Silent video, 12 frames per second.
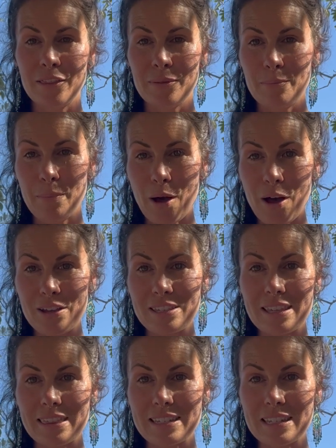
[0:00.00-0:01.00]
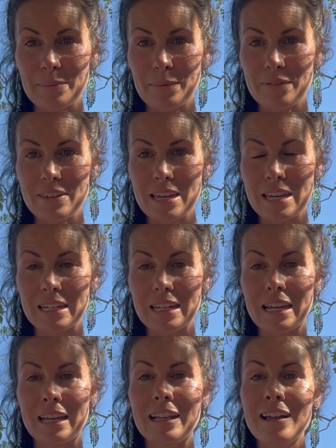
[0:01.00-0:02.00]
pause at the tip of the
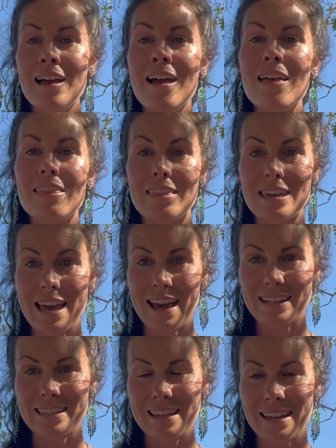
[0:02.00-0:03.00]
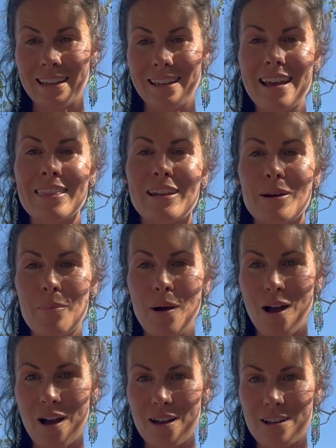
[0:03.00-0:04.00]
inhale, the exhale, and then a
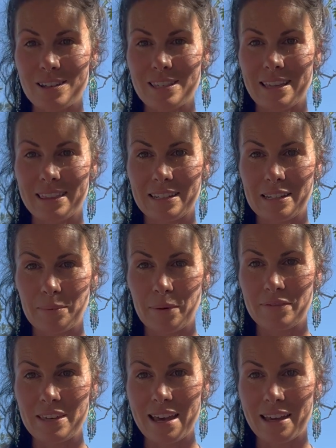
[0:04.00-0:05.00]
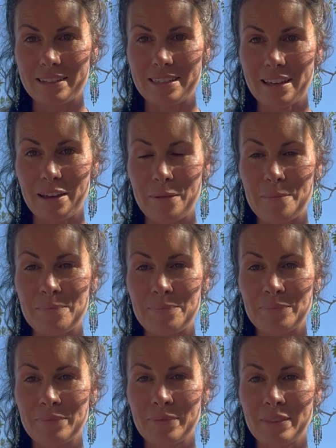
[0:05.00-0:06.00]
pause at the tip of the exhale.
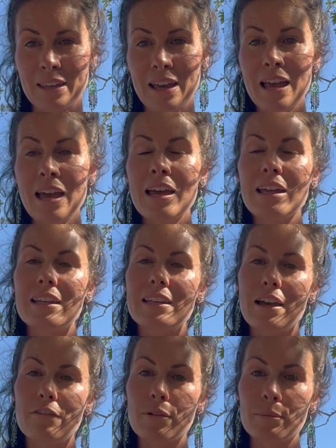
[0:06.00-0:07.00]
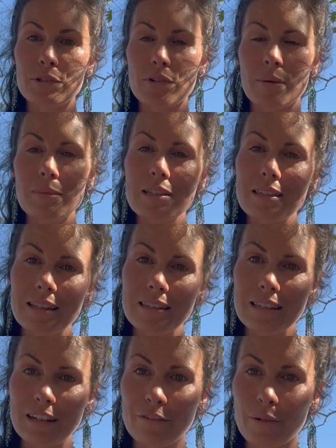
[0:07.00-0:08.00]
Now, from a
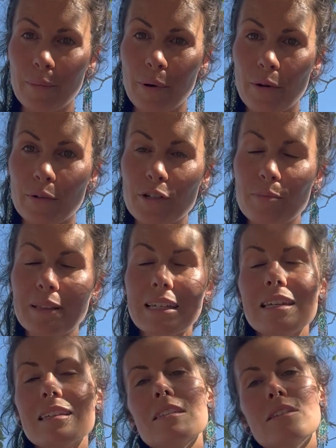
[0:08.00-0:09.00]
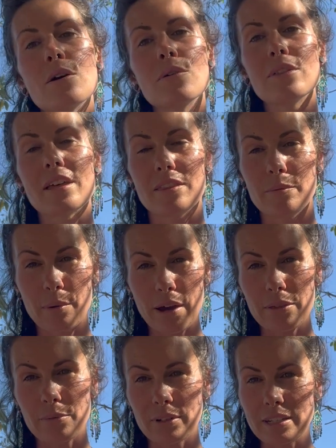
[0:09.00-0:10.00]
trauma-sensitive approach, please know that the
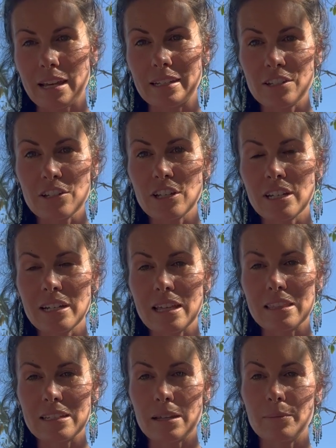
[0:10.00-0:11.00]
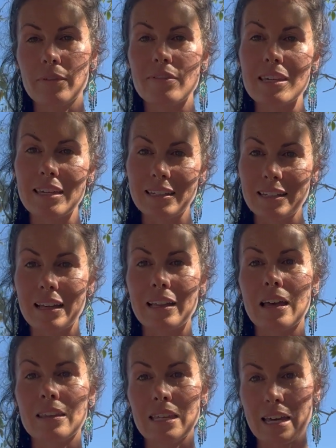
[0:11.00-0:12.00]
breath retention at the tip of the inhale
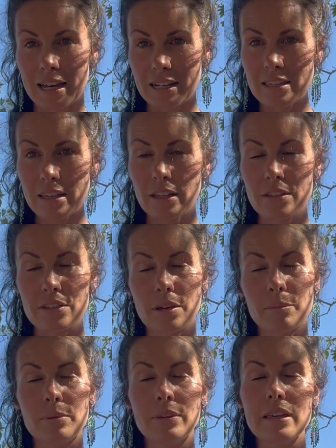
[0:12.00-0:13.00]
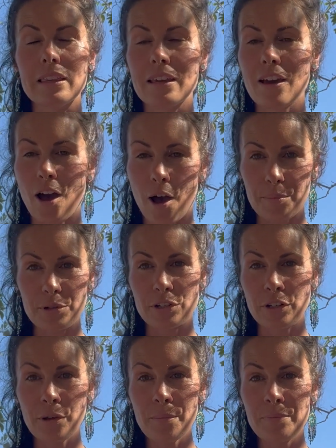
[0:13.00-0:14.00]
and the exhale is completely optional.